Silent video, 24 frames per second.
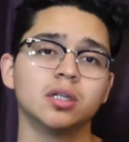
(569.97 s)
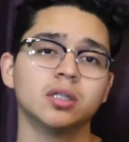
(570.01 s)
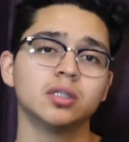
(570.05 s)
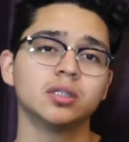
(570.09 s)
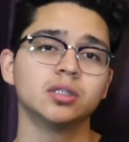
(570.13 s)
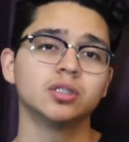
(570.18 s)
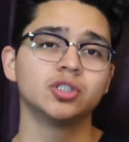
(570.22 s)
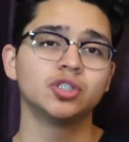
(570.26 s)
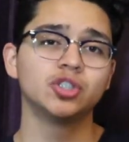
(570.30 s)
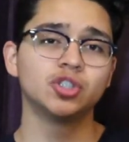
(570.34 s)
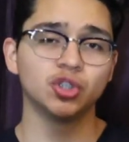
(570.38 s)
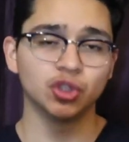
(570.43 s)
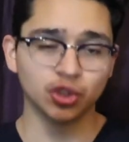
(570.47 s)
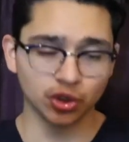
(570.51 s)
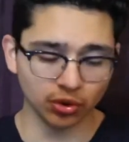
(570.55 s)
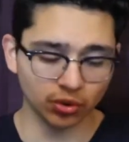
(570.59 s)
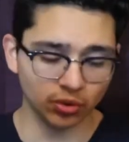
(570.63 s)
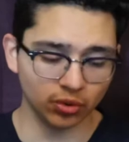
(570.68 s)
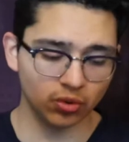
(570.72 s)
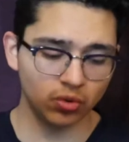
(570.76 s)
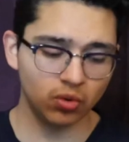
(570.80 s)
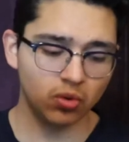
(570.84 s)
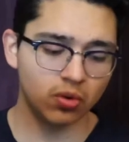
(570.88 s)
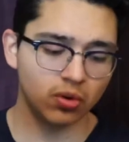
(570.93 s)

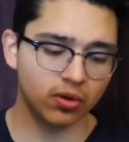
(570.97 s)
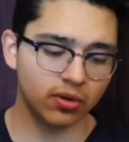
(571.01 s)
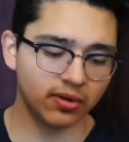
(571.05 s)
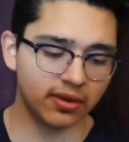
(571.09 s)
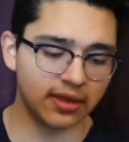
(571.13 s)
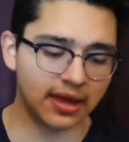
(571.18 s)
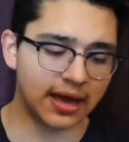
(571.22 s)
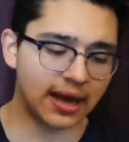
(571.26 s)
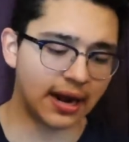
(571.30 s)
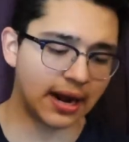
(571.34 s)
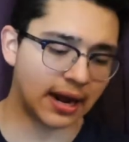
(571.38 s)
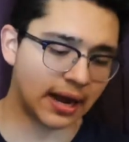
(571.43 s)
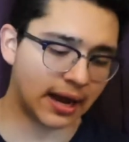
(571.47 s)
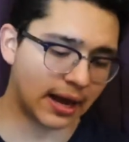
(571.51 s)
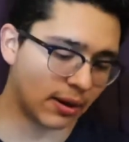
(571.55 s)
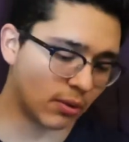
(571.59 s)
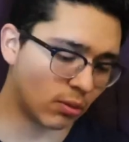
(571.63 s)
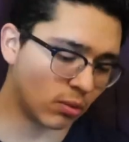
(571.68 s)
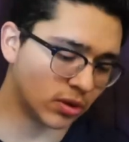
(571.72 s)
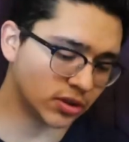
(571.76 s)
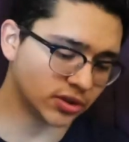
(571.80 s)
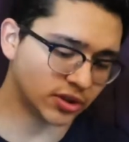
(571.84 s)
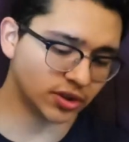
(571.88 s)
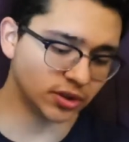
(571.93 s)
shoe that I
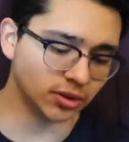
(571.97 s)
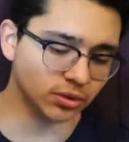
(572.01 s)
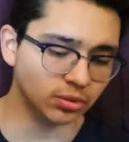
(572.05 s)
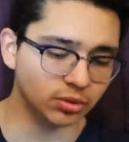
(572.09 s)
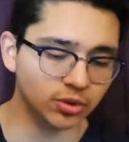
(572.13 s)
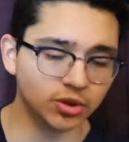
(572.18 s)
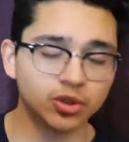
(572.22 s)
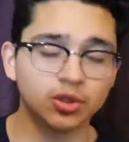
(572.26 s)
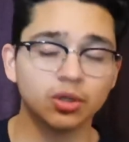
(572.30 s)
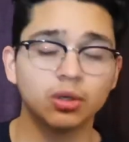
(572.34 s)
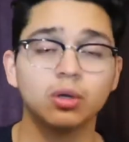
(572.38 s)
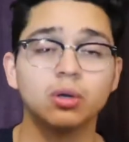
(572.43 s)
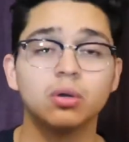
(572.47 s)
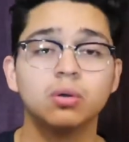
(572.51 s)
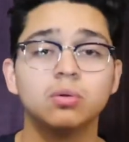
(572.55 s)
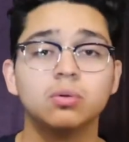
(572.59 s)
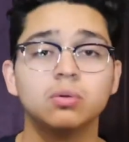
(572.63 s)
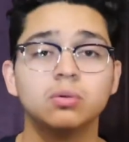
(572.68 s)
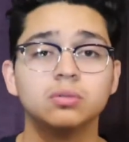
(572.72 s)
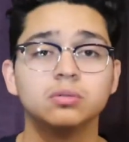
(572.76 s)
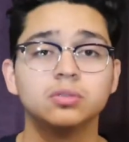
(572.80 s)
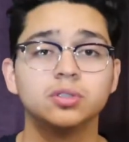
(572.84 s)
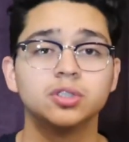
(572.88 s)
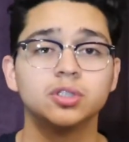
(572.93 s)
want to show
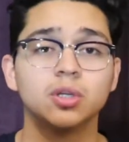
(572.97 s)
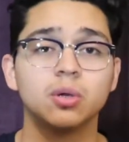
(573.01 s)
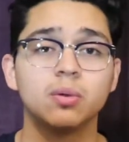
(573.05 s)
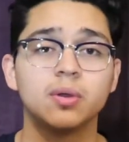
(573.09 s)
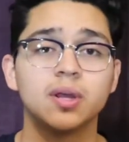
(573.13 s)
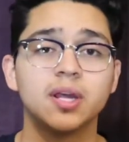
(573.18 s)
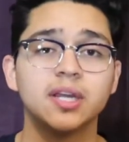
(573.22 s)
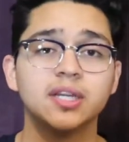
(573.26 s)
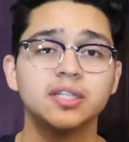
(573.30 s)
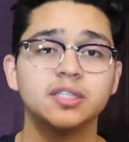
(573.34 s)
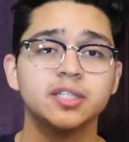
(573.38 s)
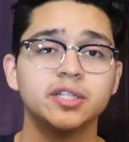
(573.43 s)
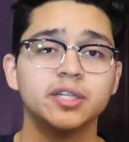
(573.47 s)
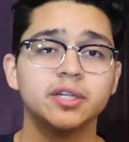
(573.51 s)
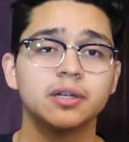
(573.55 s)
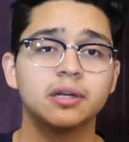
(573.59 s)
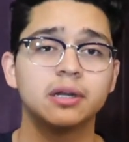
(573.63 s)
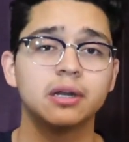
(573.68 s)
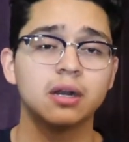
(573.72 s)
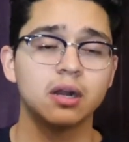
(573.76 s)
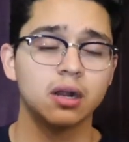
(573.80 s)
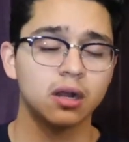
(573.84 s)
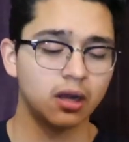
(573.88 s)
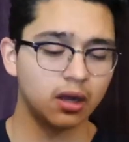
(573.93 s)
showcase
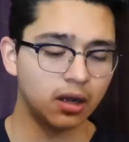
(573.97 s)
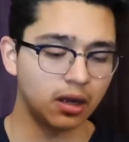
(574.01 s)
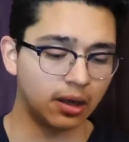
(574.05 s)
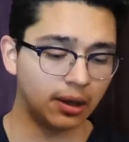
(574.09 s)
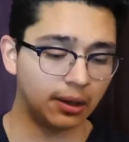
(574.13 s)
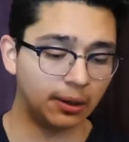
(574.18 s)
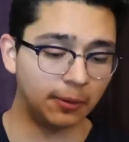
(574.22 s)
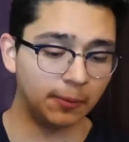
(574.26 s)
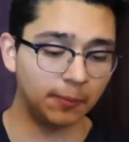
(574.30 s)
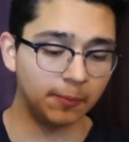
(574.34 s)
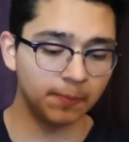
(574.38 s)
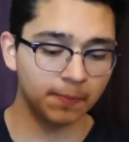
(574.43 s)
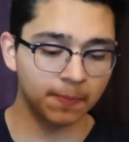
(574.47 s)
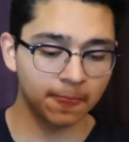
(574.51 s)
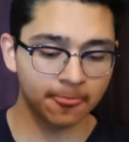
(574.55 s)
here. Um,